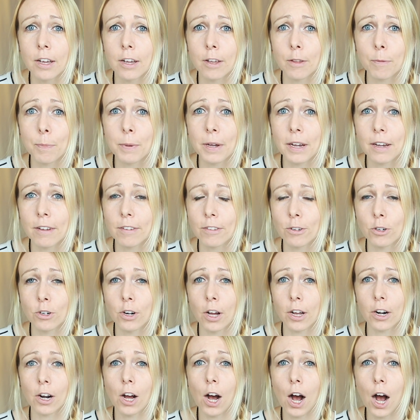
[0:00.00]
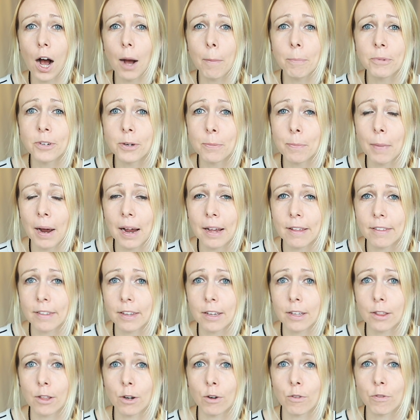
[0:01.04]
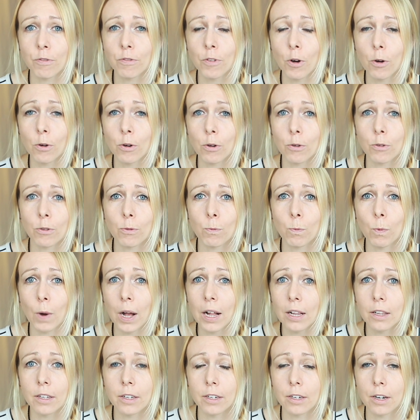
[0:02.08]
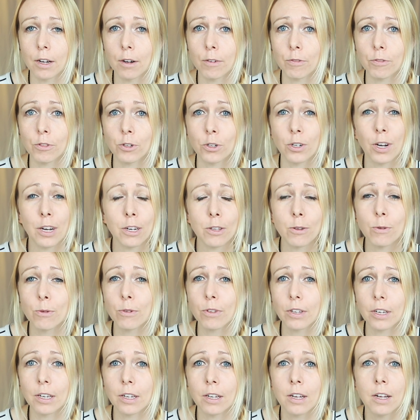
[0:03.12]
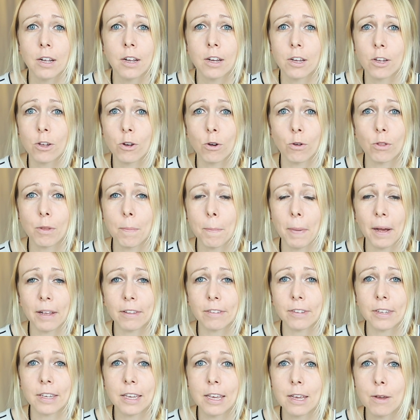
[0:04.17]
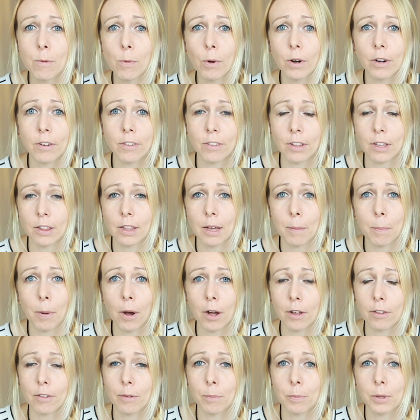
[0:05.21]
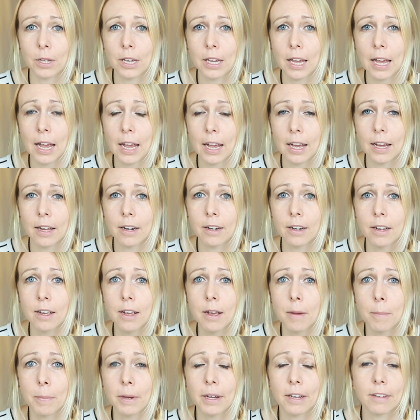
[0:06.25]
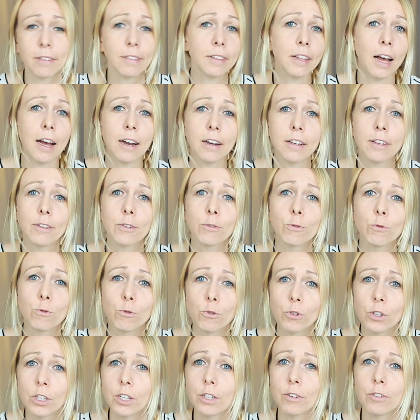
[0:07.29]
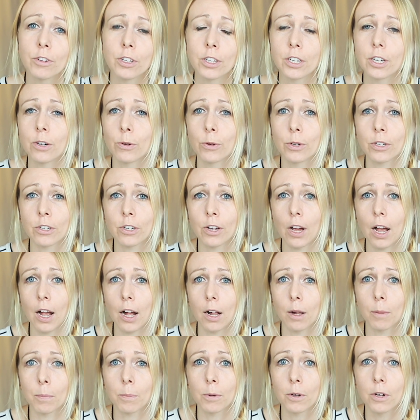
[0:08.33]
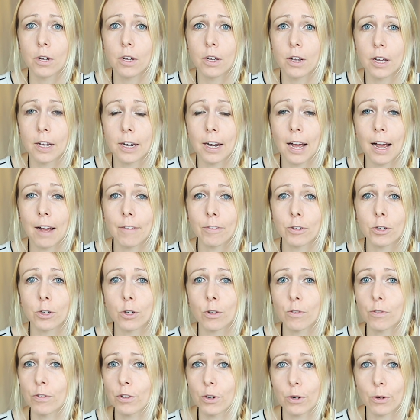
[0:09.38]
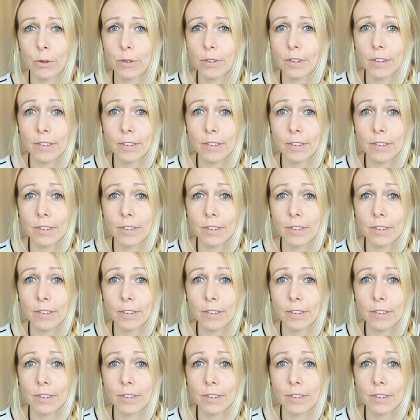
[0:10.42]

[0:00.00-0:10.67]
is because they're not optimizing their photos well enough. They're not using the best keywords that they possibly can, because that is really, really going to help in having your photos